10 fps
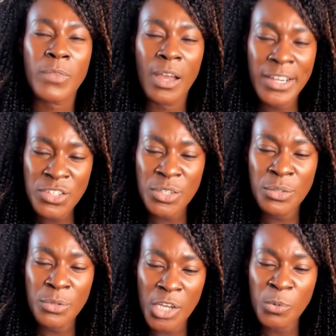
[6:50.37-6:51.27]
I
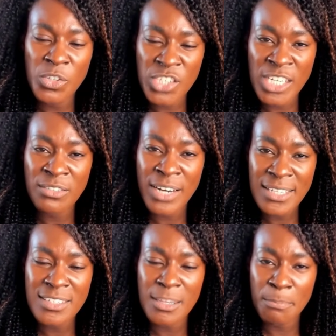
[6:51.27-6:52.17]
do know what
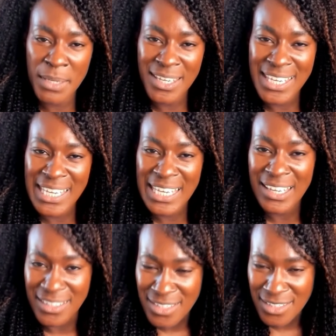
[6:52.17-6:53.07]
generates the big
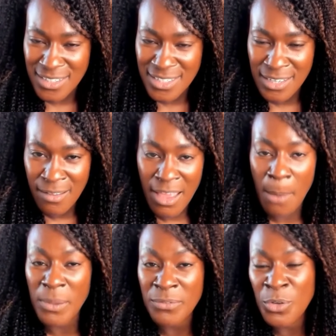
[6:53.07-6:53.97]
hitters,
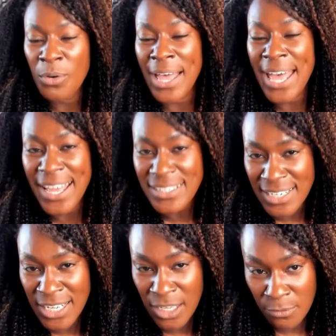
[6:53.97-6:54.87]
and we've not had
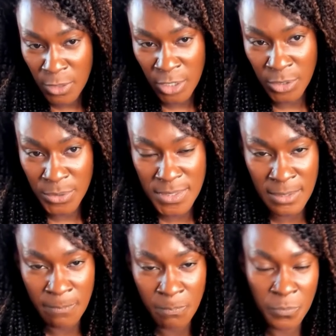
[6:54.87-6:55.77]
any of
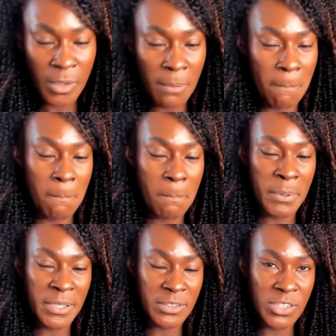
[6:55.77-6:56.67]
those.
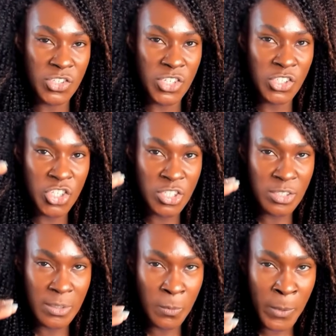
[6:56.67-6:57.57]
But so just
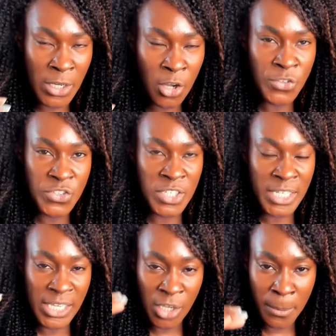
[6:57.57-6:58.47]
we're
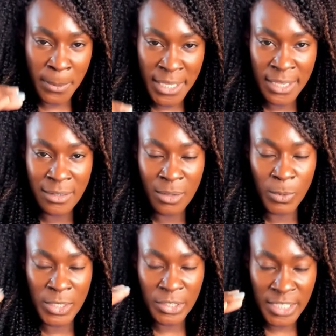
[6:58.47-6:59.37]
constantly going in,
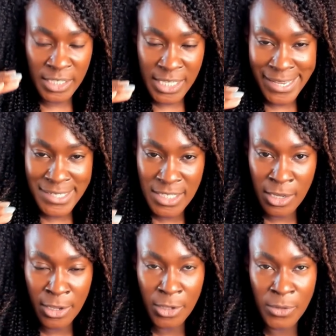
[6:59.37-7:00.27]
we're looking at the
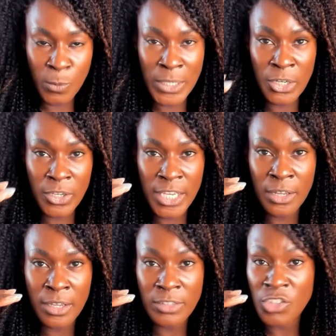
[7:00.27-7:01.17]
SEO, we're looking at,